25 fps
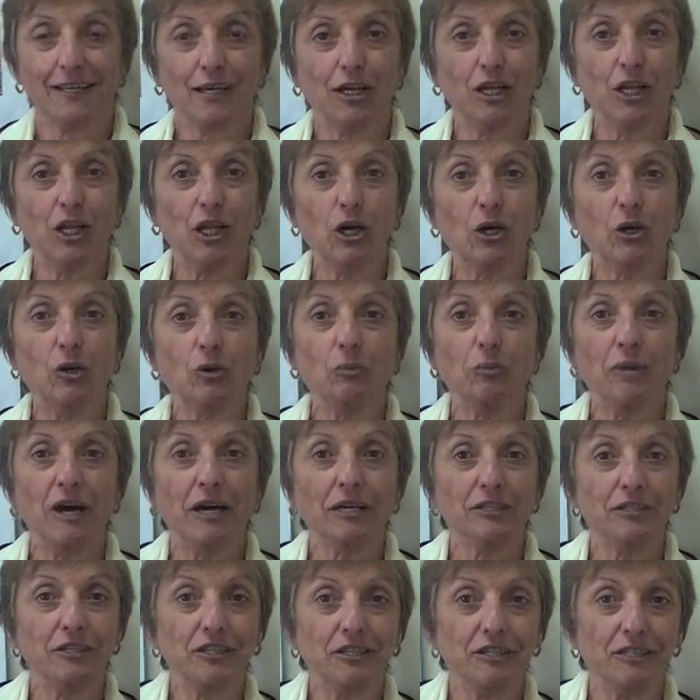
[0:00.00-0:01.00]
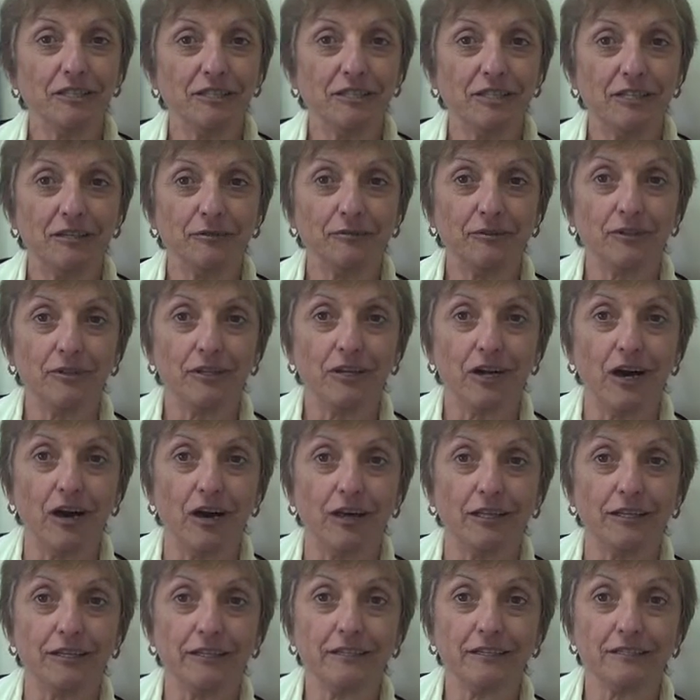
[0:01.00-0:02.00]
Hello, my dear TEFL
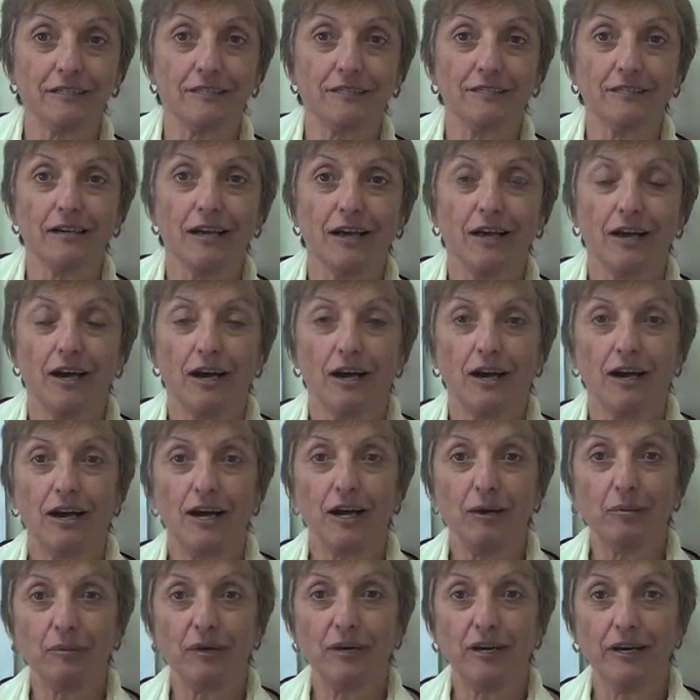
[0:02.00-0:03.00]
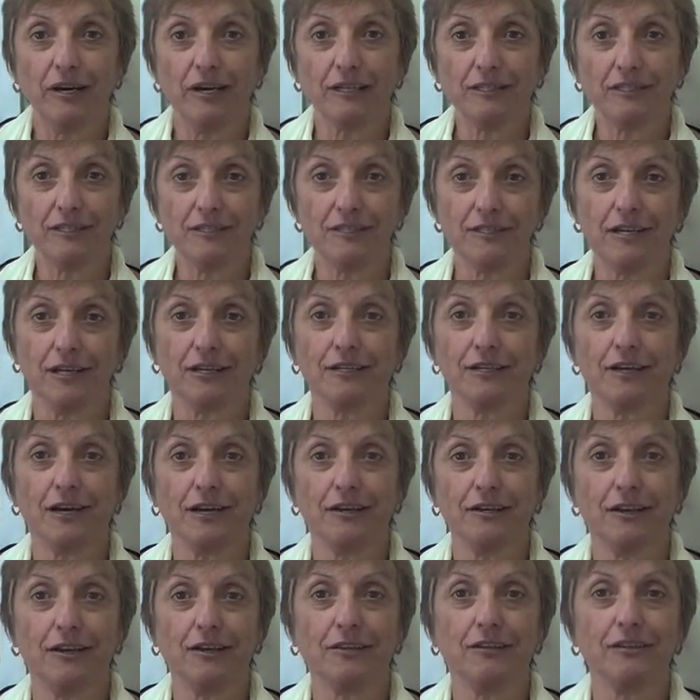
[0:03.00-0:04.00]
colleagues. I'm Gani
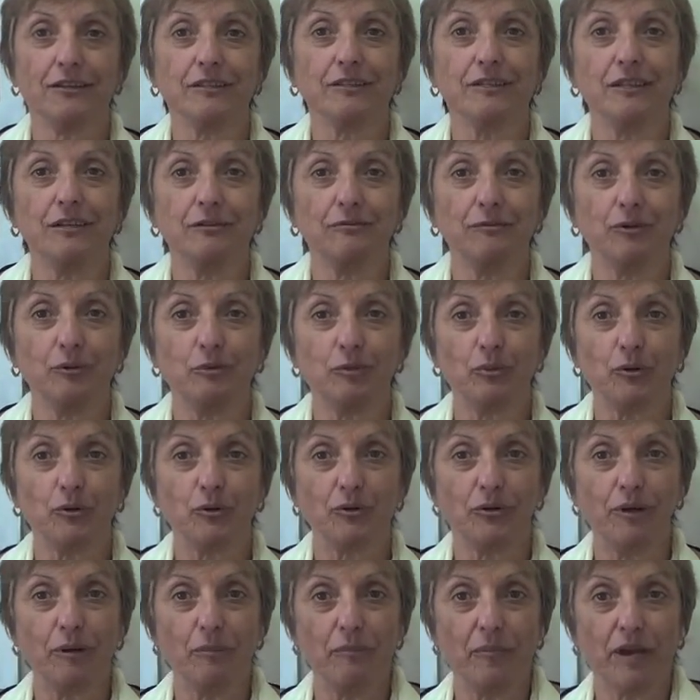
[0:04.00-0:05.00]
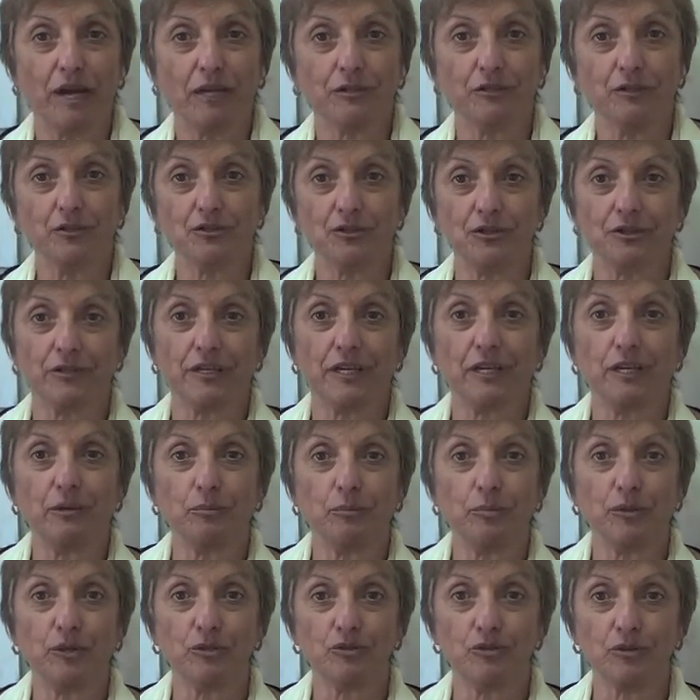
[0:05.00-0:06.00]
Zargaryan, the TEFL program manager
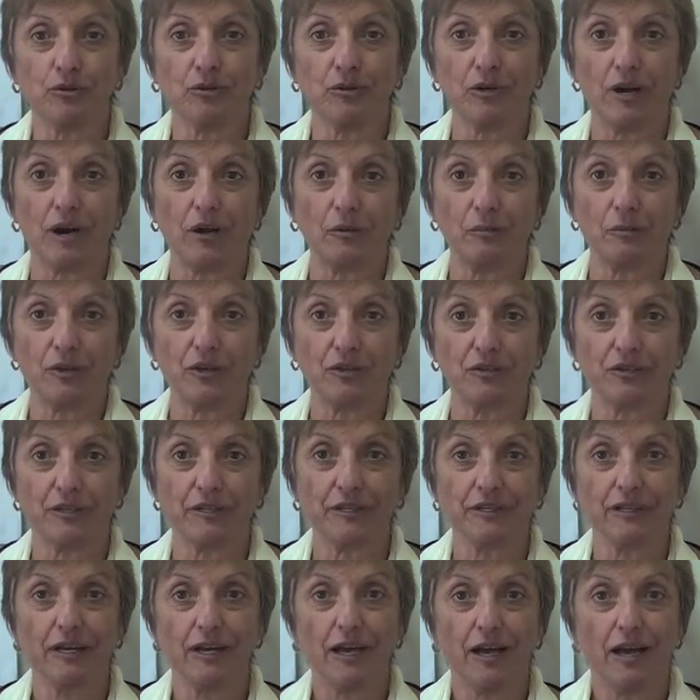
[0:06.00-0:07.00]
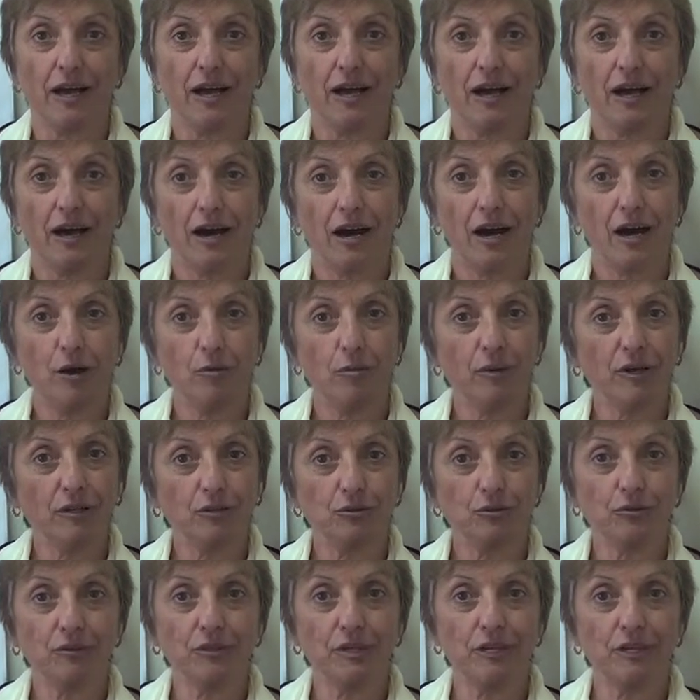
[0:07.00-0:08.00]
in Peace Corps Armenia. I
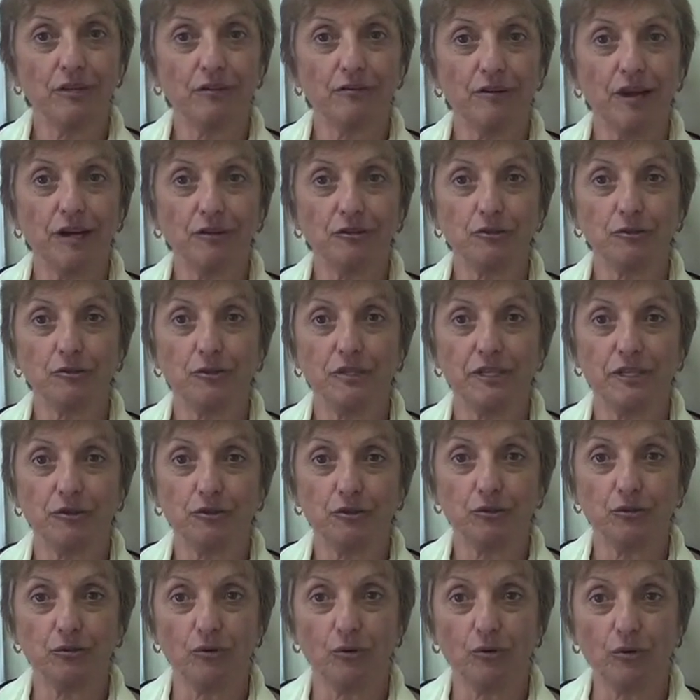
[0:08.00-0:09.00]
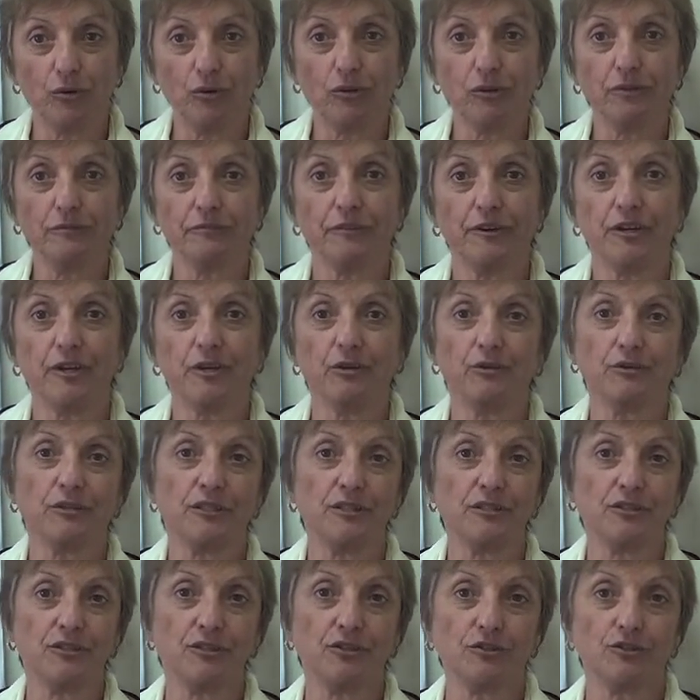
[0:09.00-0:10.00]
want to congratulate you all for your
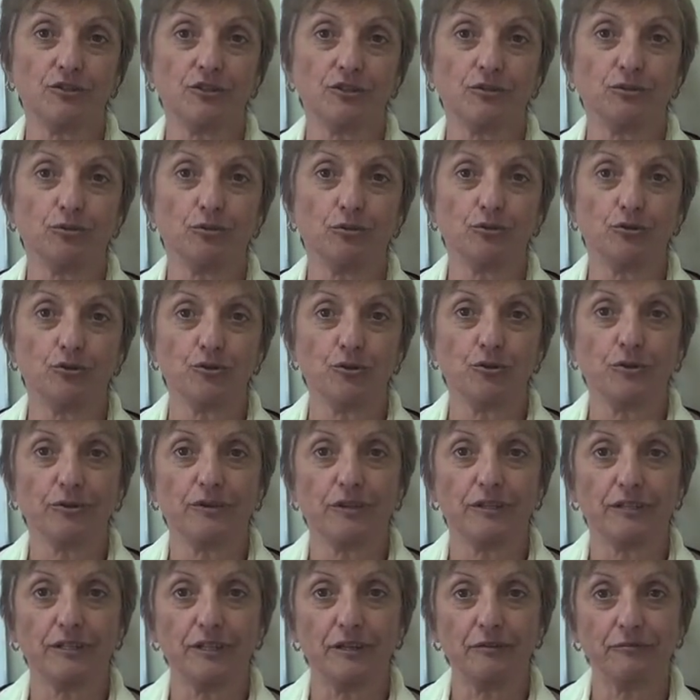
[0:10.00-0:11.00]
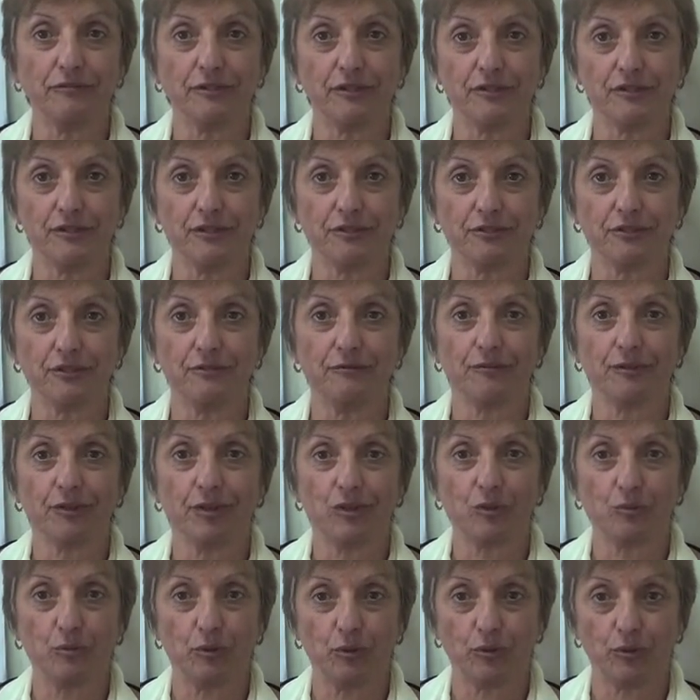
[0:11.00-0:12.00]
decision to join the TEFL
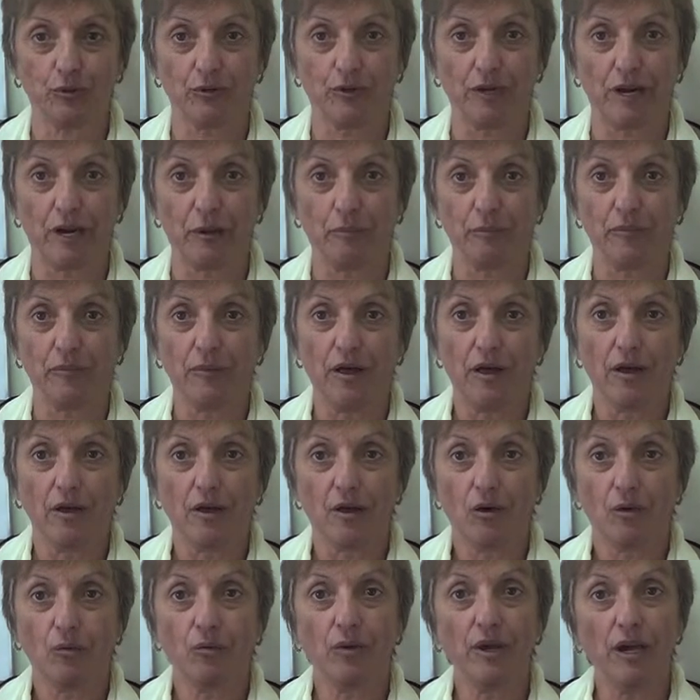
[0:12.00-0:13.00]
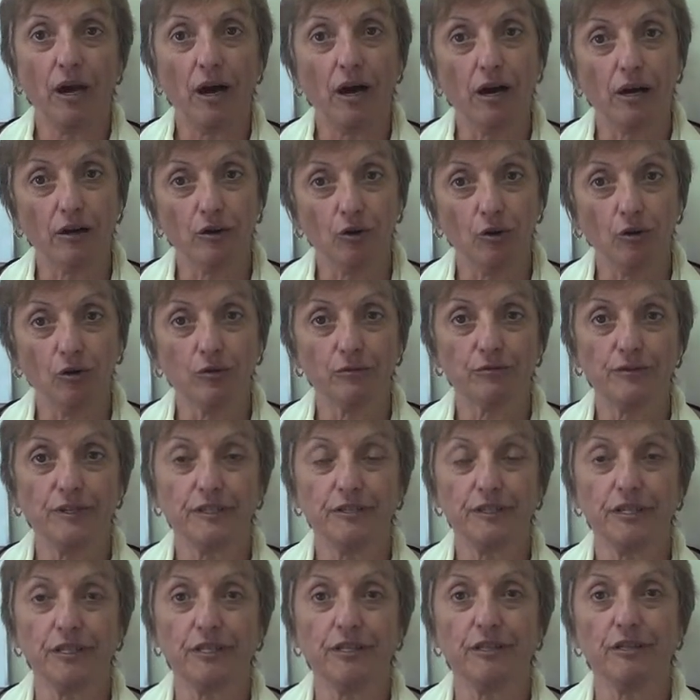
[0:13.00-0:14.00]
certificate program. We are
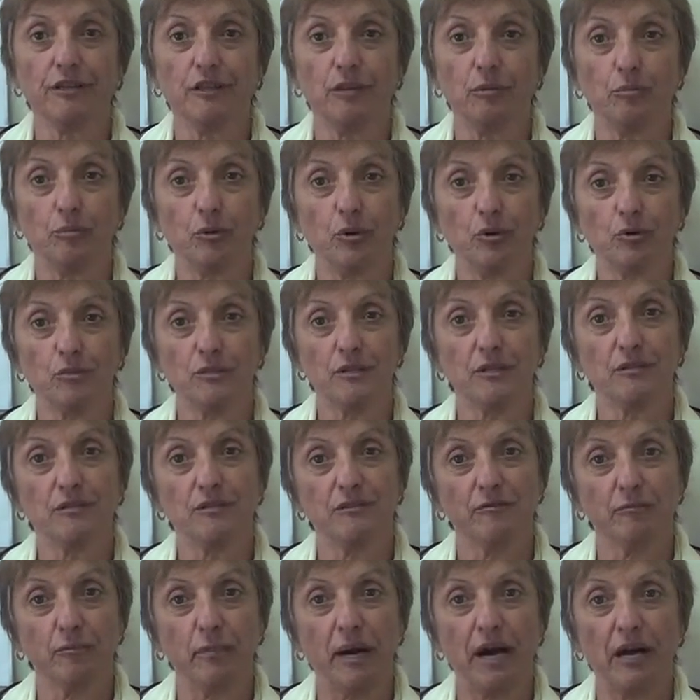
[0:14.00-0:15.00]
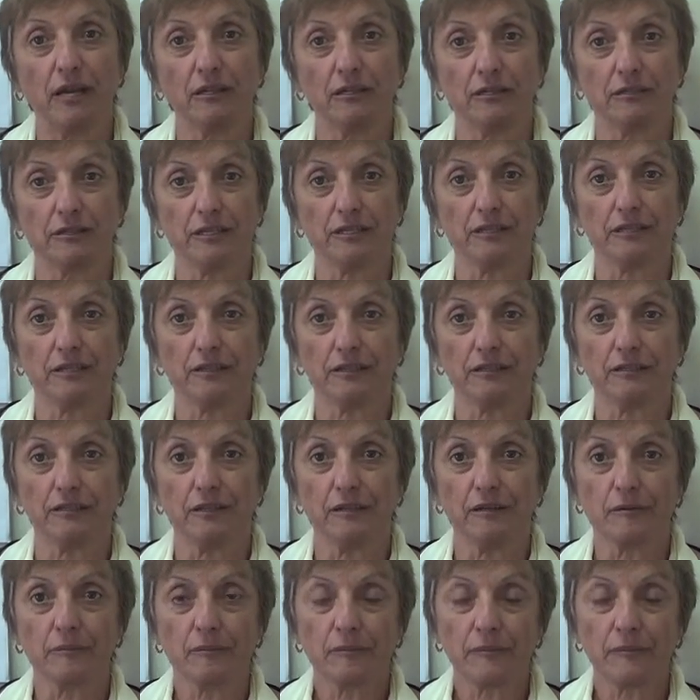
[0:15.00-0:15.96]
already in the process of piloting it.